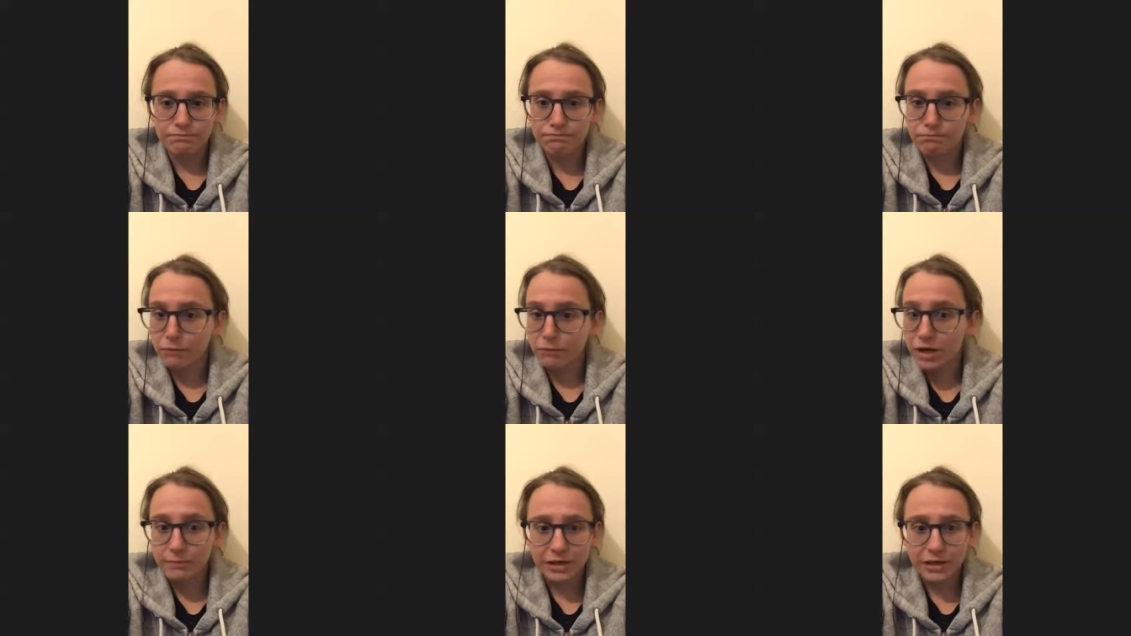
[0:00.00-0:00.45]

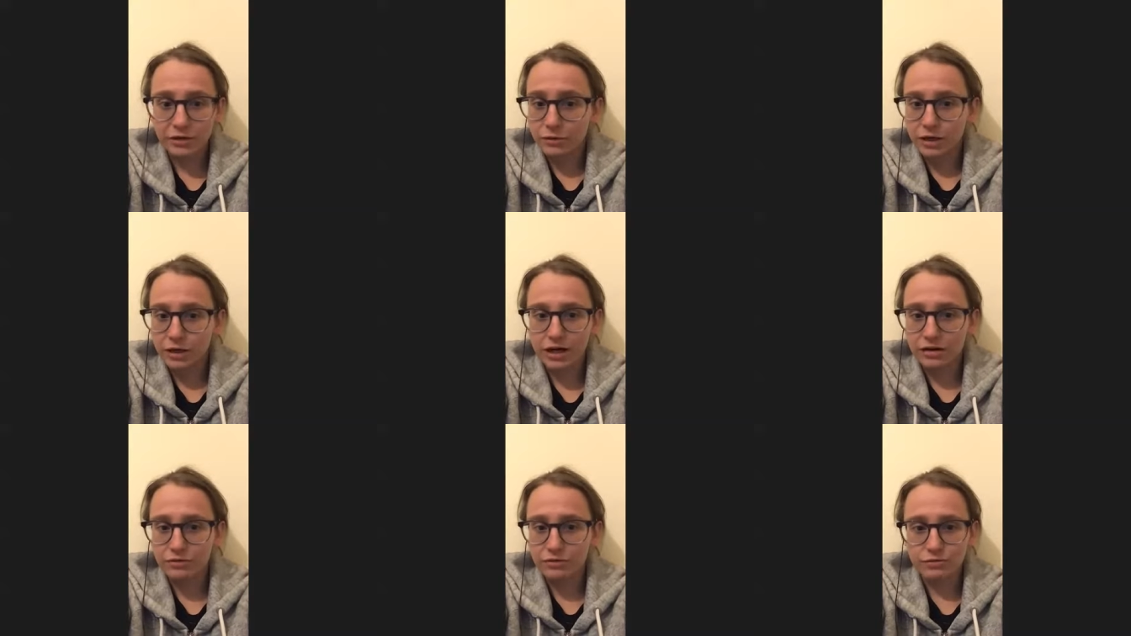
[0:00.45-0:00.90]
My mental
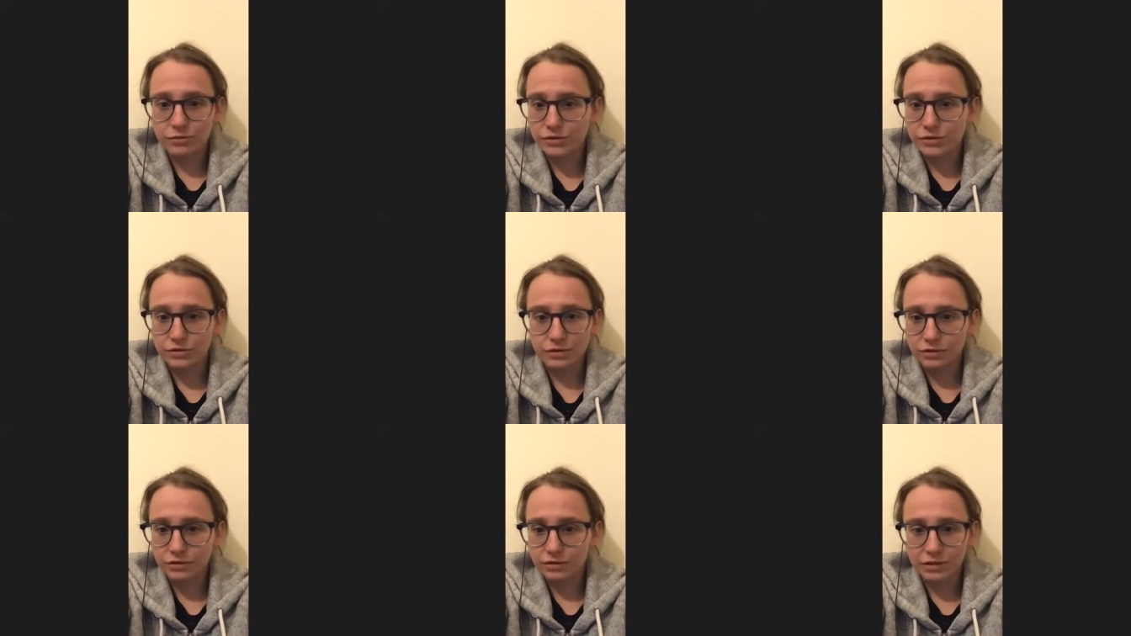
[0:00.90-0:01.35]
health was
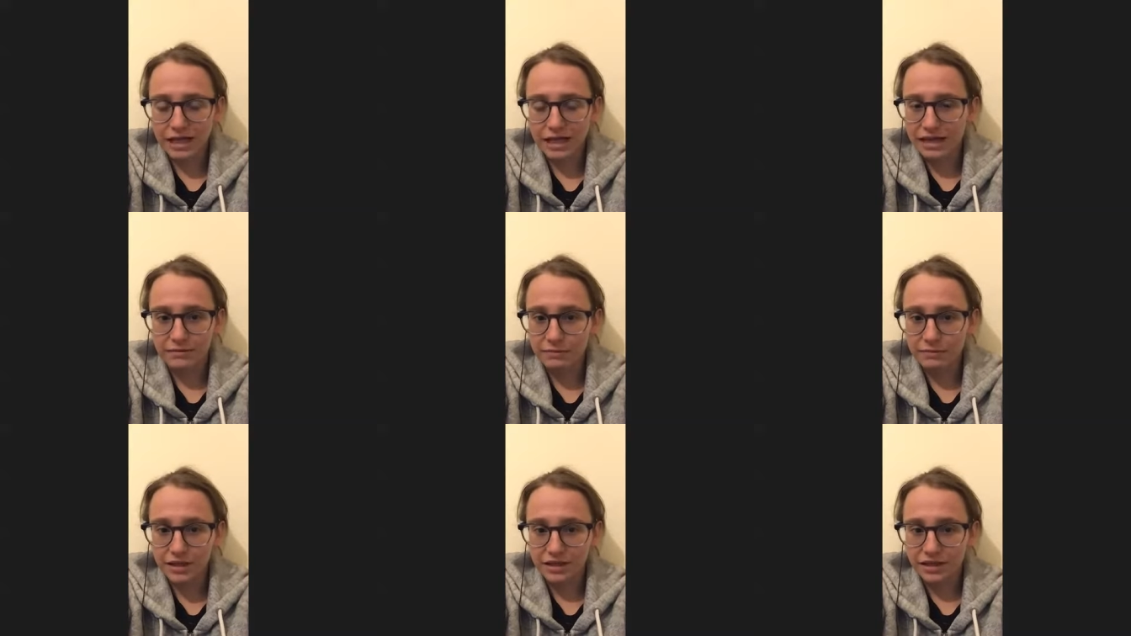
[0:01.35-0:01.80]
not
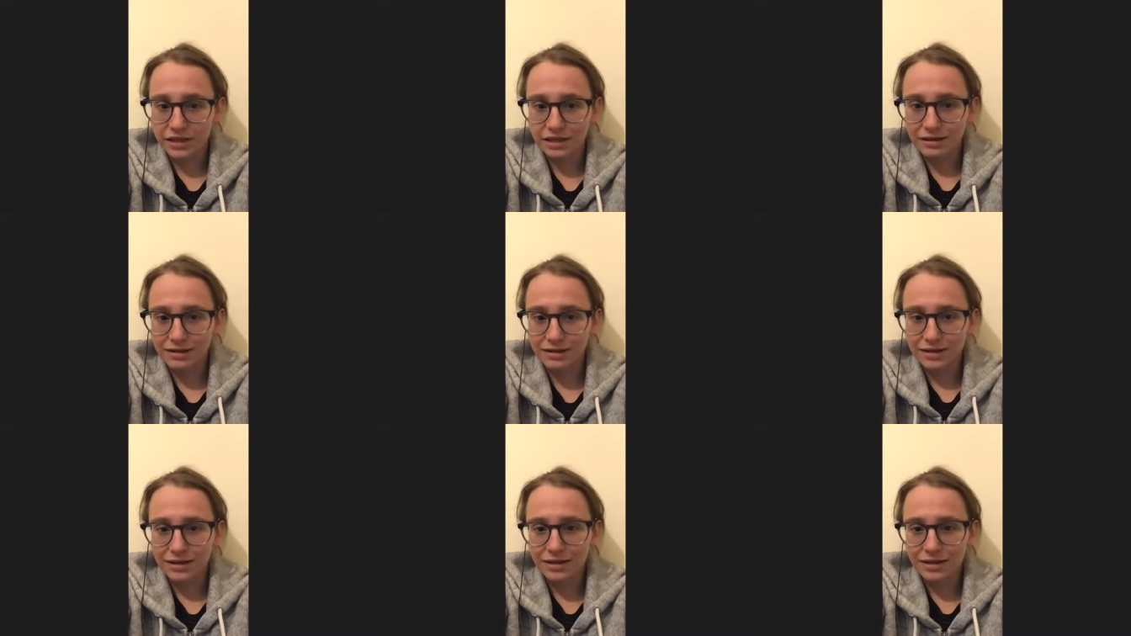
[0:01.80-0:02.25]
getting me there,
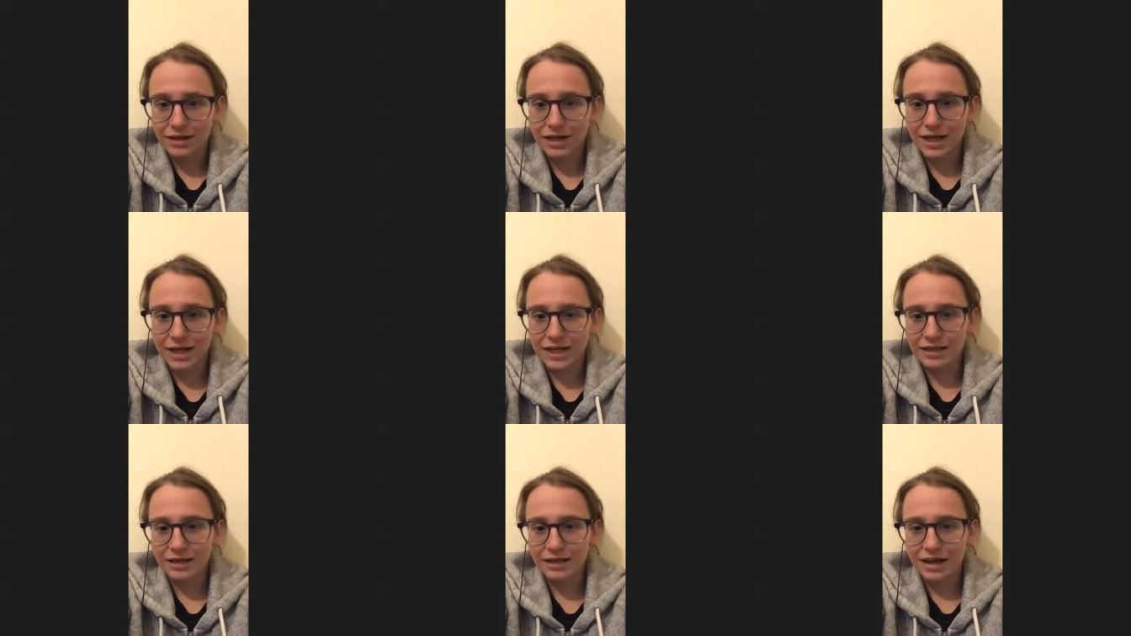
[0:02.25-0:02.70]

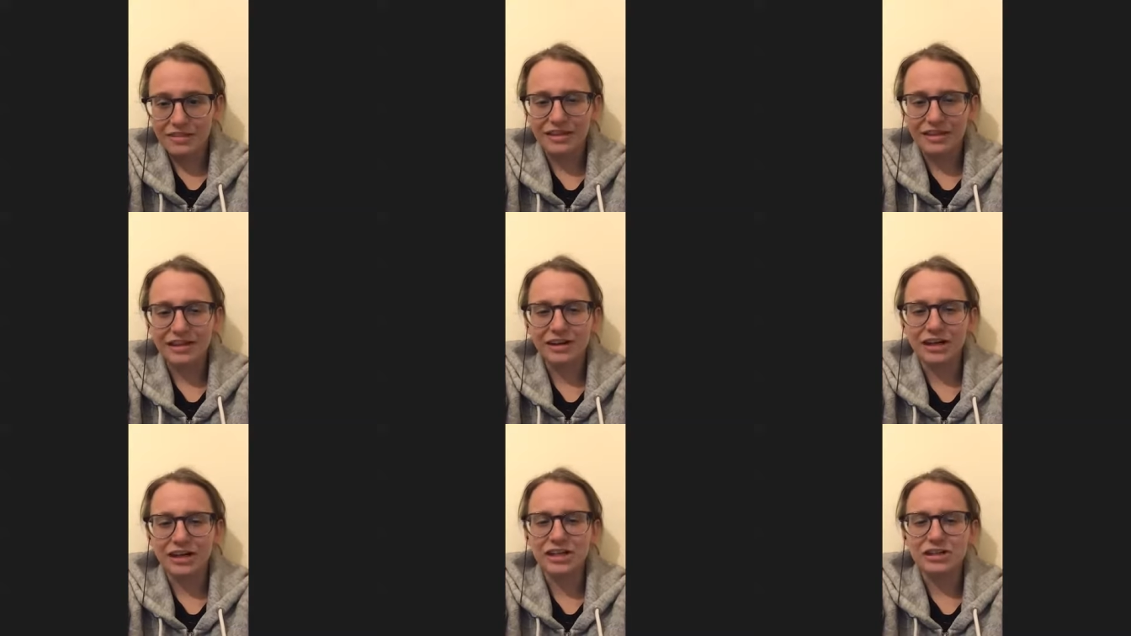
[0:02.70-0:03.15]
and I
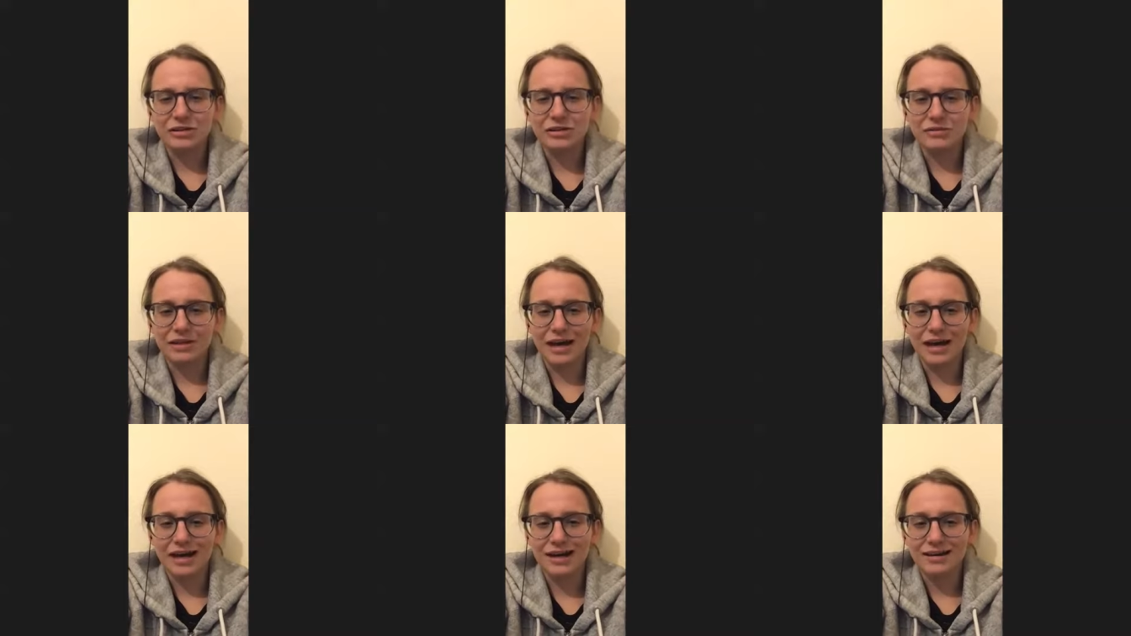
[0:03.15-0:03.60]
think I knew
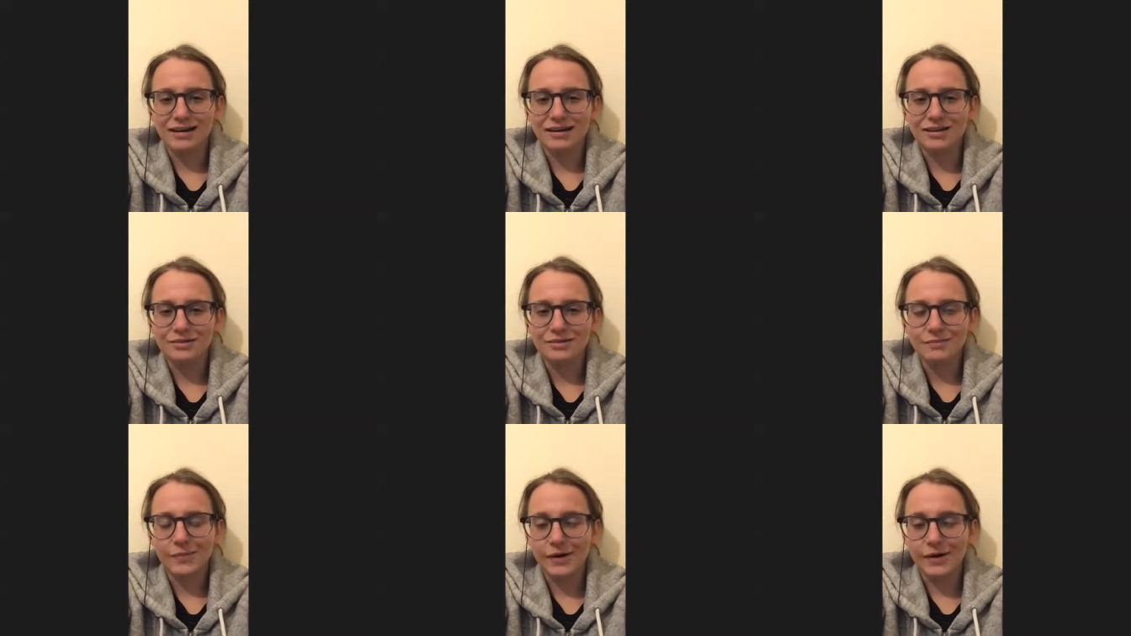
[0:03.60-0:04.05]
that,
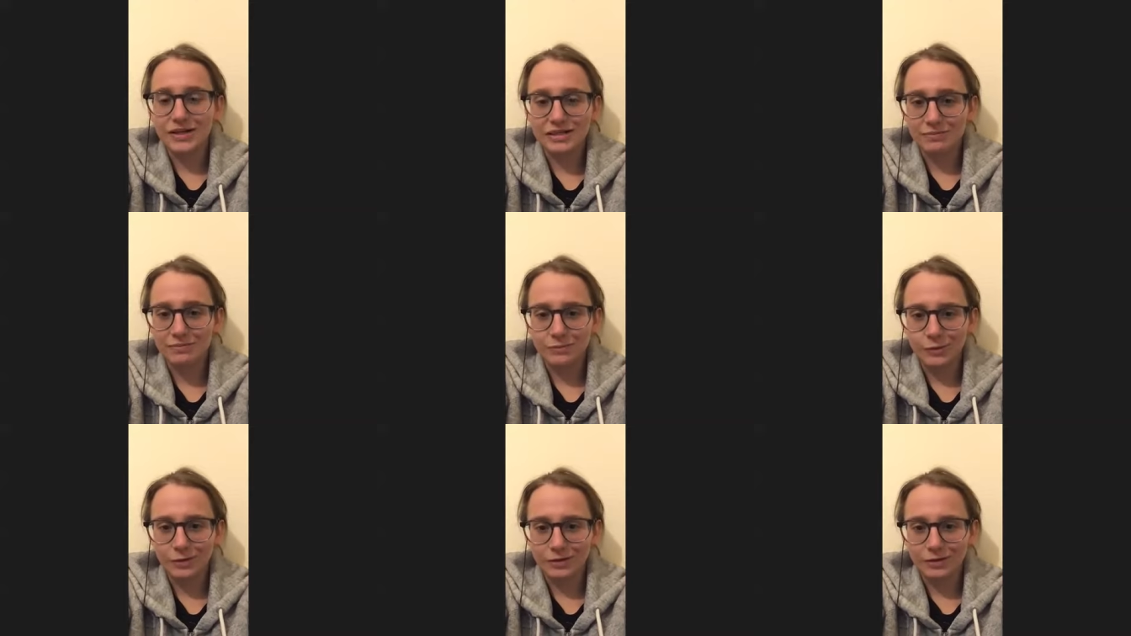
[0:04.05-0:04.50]
but I
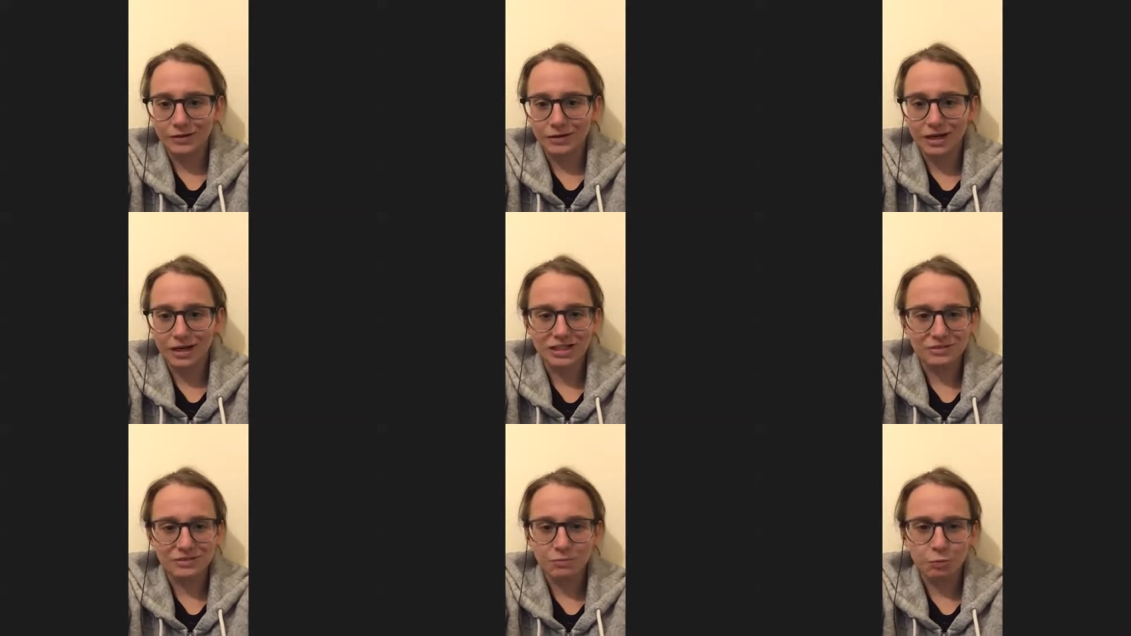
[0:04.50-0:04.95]
didn't want to
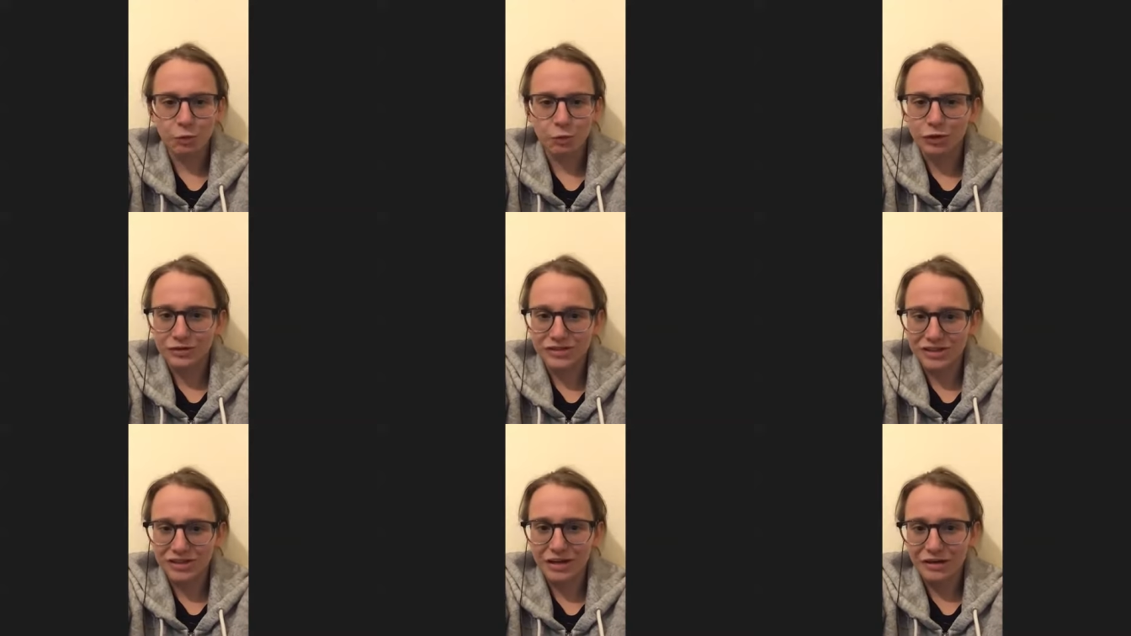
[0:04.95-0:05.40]
I didn't
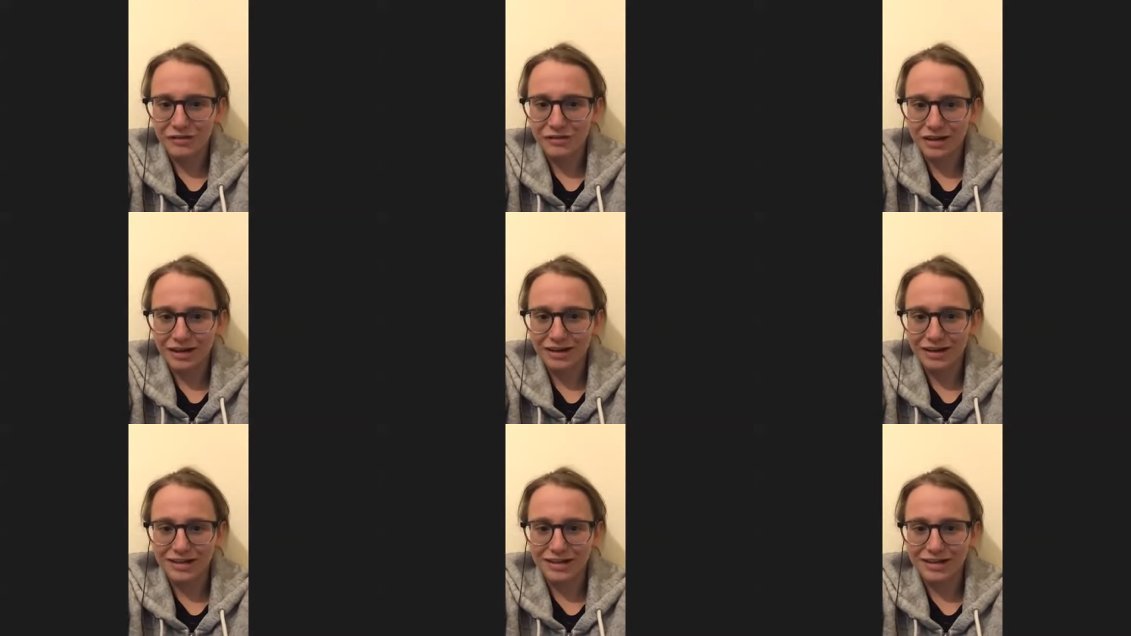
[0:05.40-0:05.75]
want to know that.